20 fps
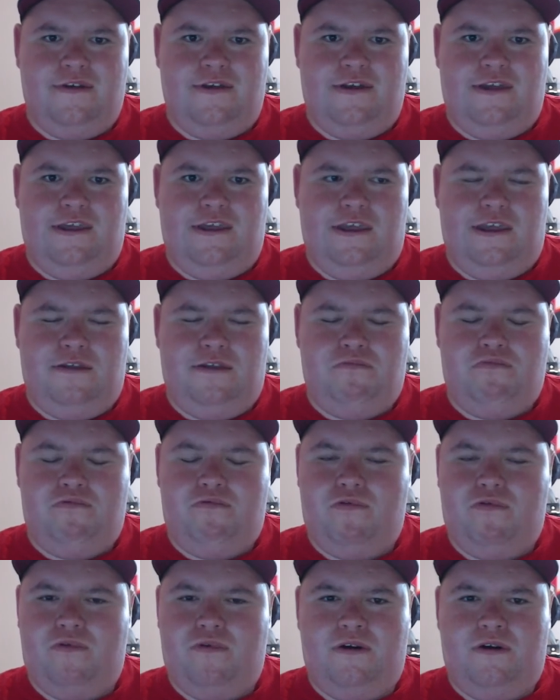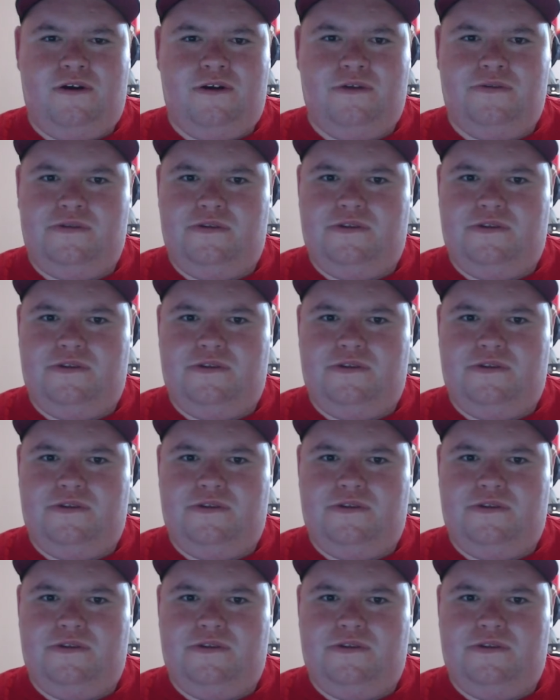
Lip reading: and more